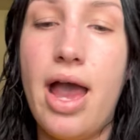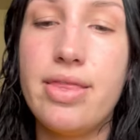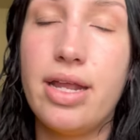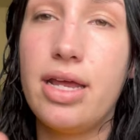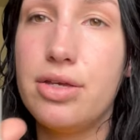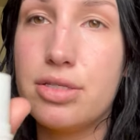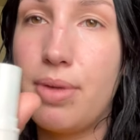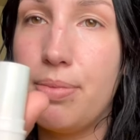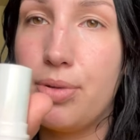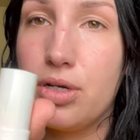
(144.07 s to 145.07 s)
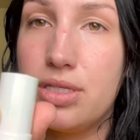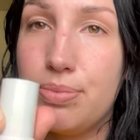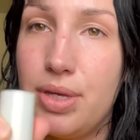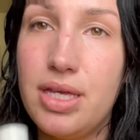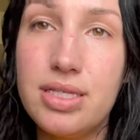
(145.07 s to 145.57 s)
And then I use my Burt's
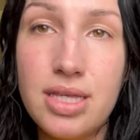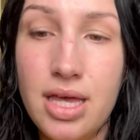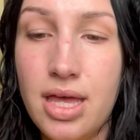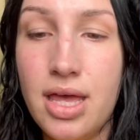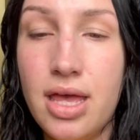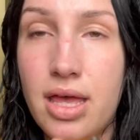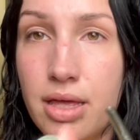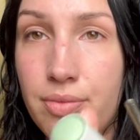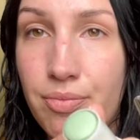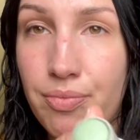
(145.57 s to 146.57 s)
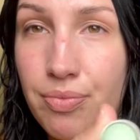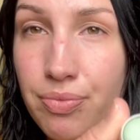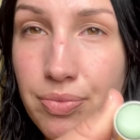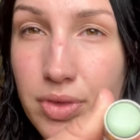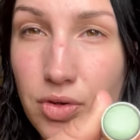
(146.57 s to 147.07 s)
Bees
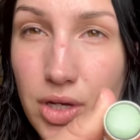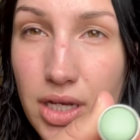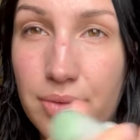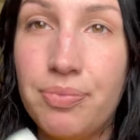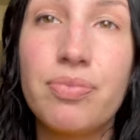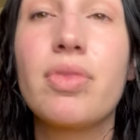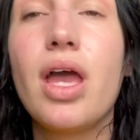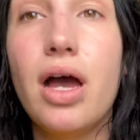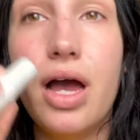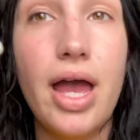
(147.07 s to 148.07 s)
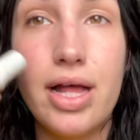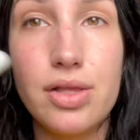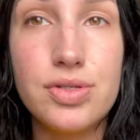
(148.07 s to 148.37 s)
green uh, aloe